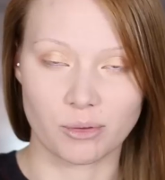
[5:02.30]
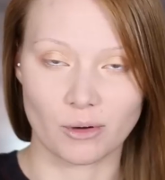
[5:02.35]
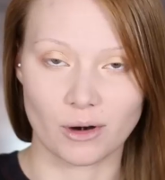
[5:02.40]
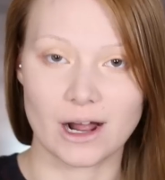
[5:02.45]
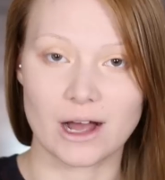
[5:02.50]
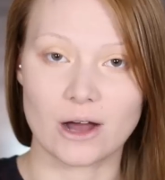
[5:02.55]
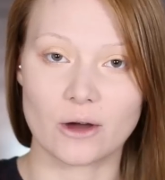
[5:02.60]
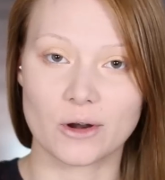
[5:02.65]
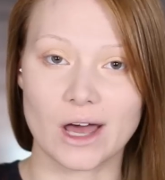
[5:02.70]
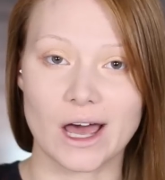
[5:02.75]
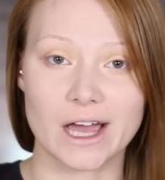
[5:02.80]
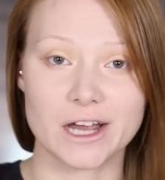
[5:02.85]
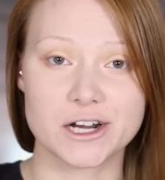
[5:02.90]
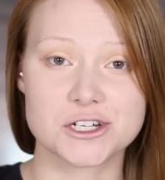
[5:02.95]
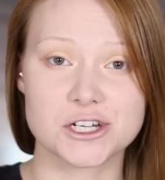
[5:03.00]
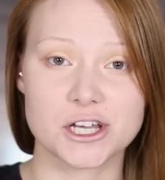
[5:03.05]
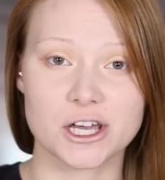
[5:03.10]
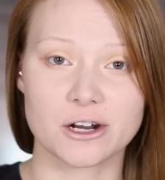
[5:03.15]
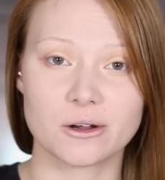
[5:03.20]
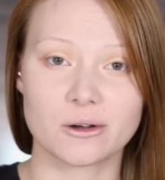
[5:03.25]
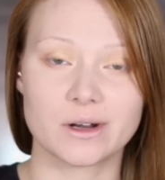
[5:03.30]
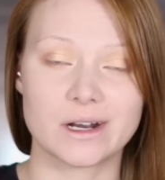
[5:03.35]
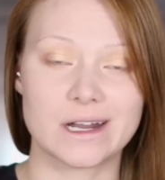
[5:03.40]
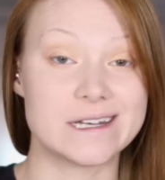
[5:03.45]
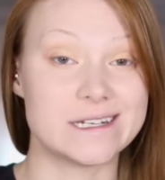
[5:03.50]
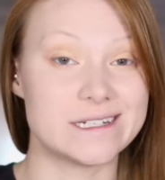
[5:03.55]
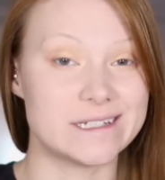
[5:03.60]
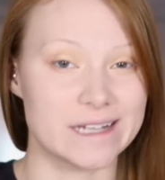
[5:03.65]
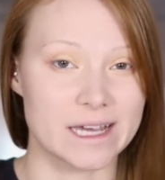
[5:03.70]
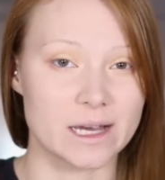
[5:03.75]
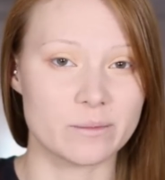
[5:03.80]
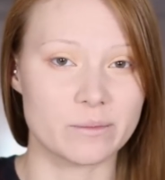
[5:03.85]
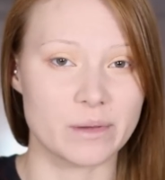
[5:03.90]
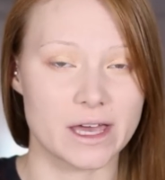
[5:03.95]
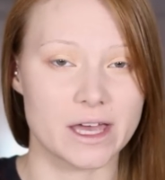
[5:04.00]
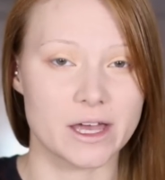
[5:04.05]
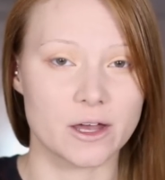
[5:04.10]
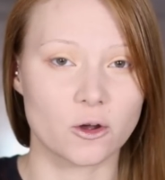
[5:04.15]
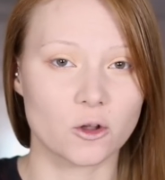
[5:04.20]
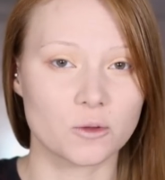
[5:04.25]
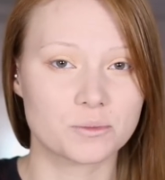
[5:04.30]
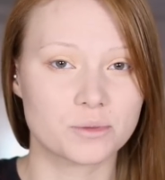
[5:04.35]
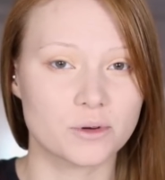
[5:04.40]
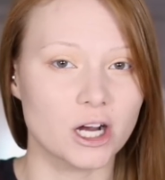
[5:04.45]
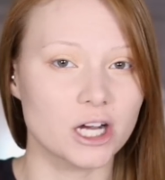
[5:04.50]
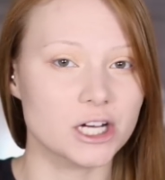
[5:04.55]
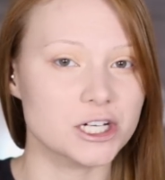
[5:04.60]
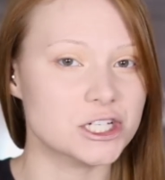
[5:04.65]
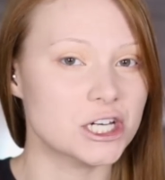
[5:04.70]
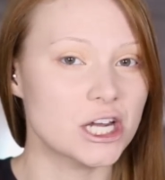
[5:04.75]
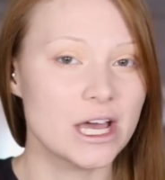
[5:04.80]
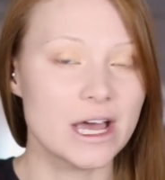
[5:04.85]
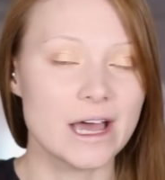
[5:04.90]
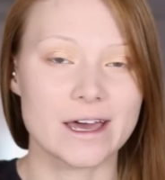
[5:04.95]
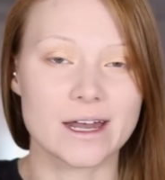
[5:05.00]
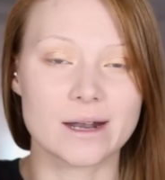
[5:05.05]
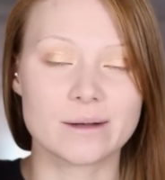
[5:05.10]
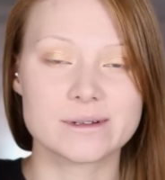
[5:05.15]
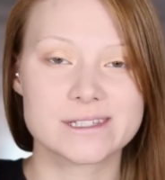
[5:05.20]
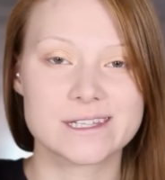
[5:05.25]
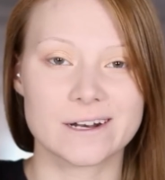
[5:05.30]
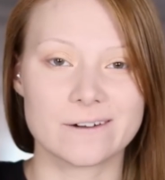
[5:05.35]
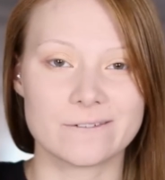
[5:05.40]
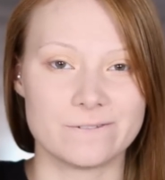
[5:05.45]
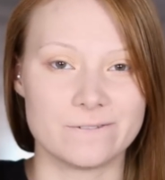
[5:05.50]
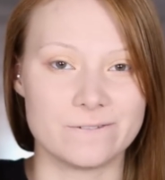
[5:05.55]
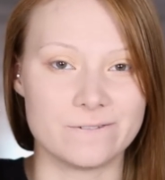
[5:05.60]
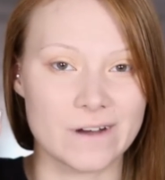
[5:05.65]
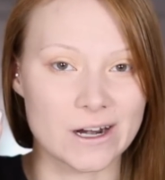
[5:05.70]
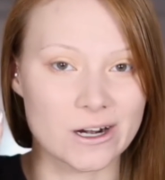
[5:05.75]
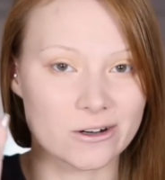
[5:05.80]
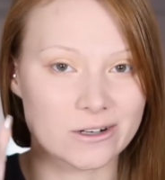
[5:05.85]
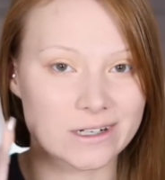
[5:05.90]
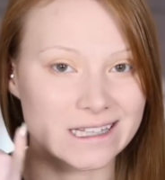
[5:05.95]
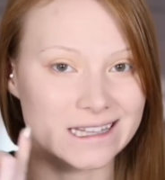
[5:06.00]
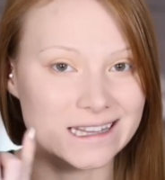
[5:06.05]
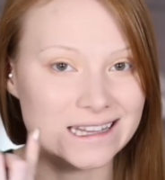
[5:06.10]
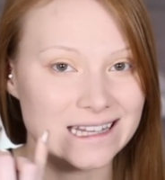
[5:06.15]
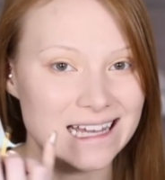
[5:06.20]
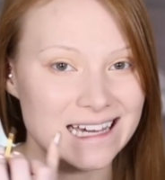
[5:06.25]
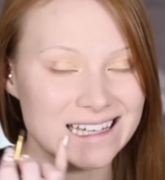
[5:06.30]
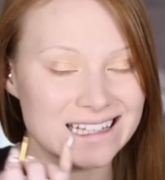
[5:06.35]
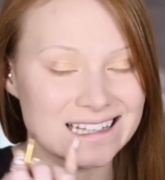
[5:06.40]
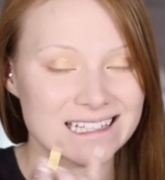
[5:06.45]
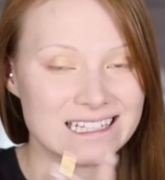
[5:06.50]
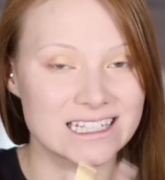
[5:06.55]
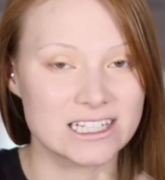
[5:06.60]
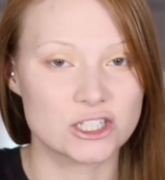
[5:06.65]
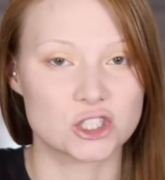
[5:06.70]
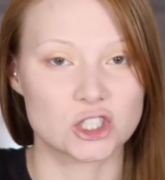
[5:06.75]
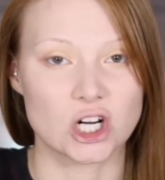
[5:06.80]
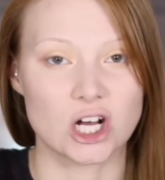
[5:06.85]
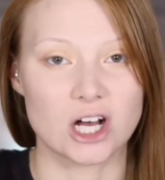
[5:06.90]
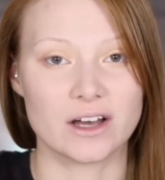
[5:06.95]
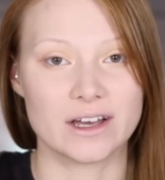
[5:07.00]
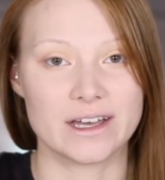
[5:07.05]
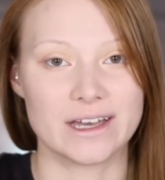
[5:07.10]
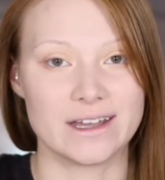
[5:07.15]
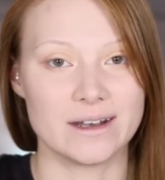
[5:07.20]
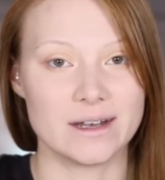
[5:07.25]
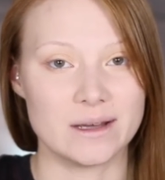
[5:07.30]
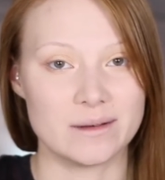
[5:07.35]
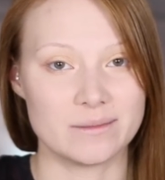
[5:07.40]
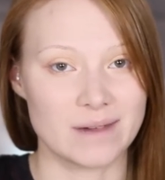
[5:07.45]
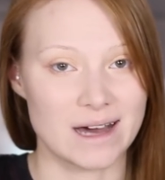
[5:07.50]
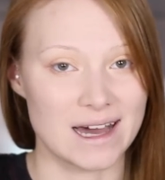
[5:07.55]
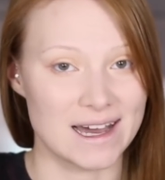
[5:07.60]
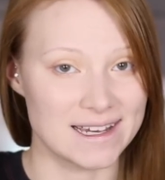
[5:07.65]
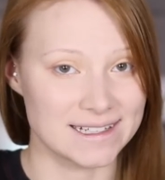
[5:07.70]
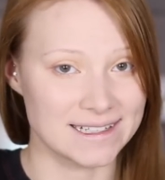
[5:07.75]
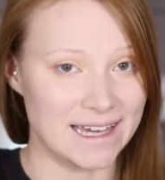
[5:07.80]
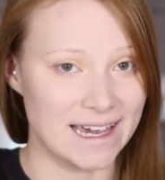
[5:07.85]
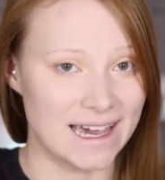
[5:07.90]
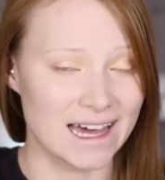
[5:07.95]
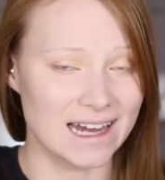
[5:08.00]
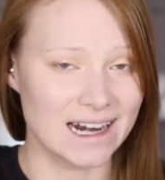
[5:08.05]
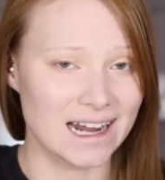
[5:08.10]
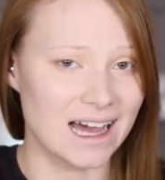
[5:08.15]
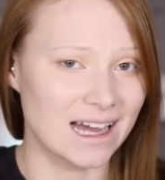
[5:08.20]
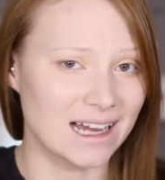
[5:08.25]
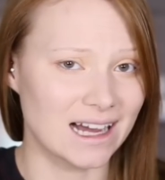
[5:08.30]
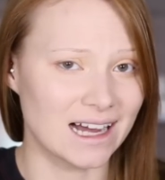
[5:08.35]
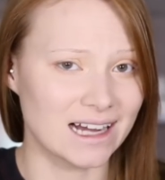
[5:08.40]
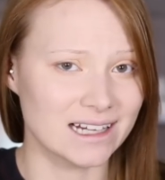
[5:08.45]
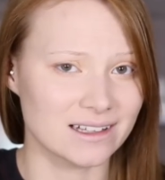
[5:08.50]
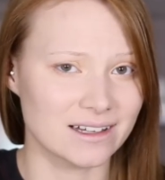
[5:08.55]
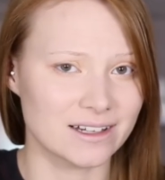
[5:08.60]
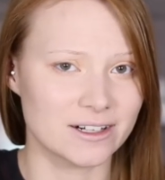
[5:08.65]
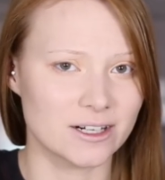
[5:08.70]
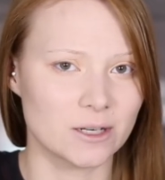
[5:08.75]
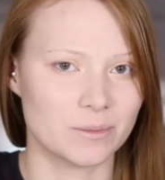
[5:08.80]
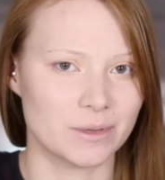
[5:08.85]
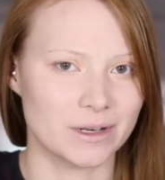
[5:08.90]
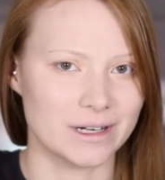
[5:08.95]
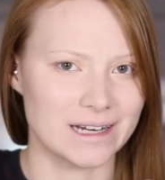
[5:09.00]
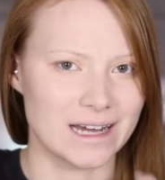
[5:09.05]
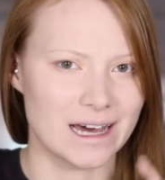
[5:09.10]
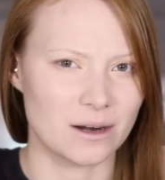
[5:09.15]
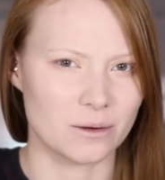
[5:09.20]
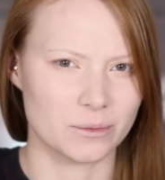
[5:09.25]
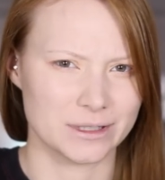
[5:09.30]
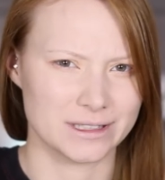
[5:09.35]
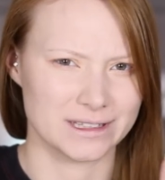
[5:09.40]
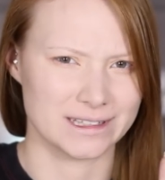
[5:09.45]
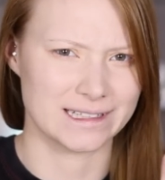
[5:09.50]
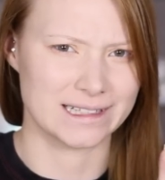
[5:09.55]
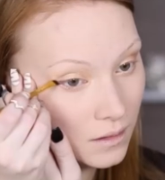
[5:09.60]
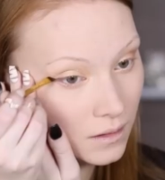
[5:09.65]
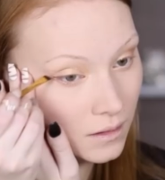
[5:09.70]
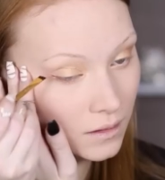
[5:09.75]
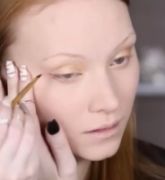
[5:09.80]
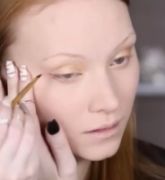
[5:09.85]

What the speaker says: brown eyeshadow and a damp angled brush, and I'm just gonna very lightly draw in my cat eye eyeliner, but not really.